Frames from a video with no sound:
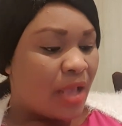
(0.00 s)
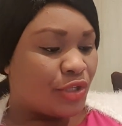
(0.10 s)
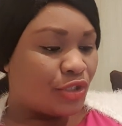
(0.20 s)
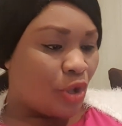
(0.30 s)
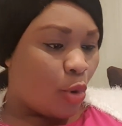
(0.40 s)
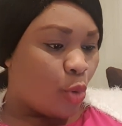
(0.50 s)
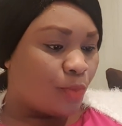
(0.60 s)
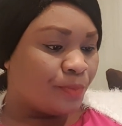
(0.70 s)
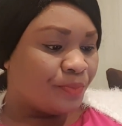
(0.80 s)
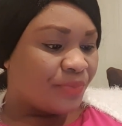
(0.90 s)

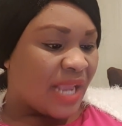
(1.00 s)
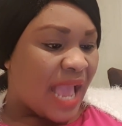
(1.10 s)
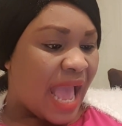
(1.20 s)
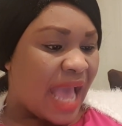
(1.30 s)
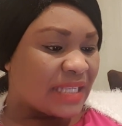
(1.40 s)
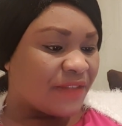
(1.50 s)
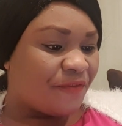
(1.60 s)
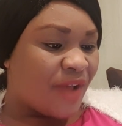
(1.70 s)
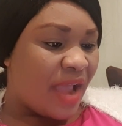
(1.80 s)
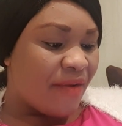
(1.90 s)
So, as
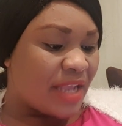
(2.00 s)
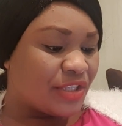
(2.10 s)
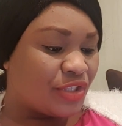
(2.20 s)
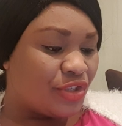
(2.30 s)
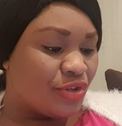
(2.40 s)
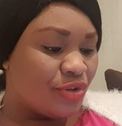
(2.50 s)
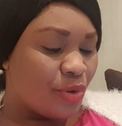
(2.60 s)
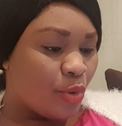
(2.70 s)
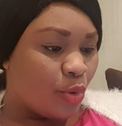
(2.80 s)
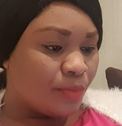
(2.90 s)
far as you
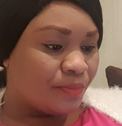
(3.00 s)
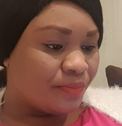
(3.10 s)
know,